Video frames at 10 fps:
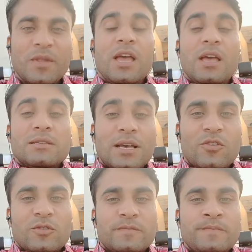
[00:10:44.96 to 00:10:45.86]

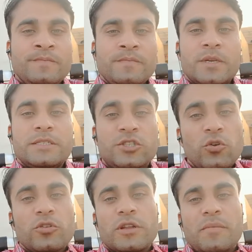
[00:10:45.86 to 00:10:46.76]
So do
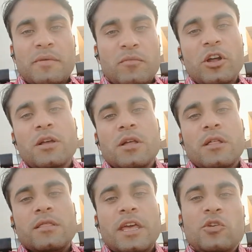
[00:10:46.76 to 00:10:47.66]
you remember
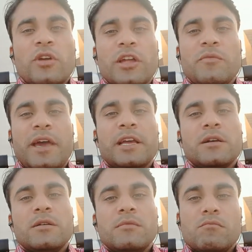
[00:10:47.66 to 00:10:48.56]
that you can make
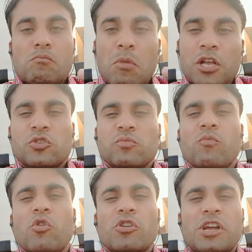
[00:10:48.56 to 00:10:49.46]
much
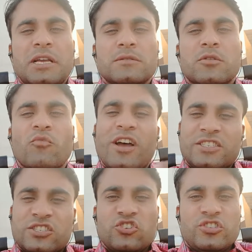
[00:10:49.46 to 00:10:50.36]
more
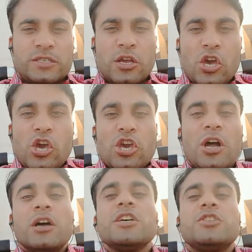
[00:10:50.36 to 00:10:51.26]
questions in
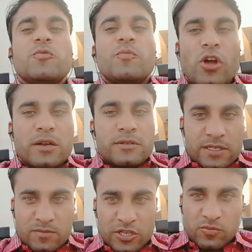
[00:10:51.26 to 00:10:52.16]
order to
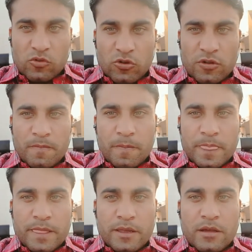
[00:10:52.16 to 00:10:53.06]
practice much more?
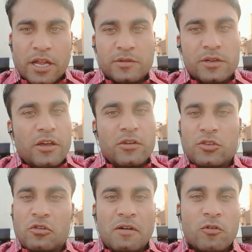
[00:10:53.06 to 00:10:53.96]
And
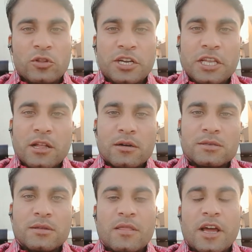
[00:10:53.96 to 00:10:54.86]
you have already
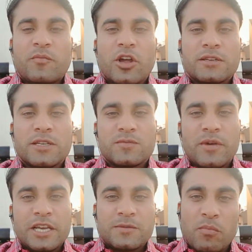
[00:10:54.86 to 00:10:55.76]
learned that practice
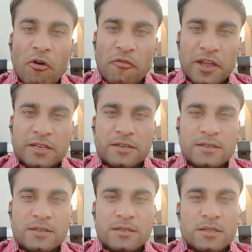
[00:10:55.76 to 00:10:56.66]
makes perfect,
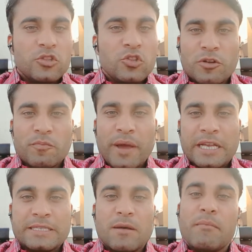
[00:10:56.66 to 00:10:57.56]
not
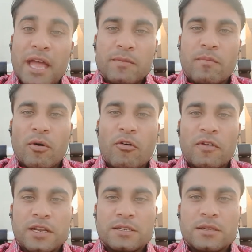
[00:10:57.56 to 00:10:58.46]
makes a man perfect.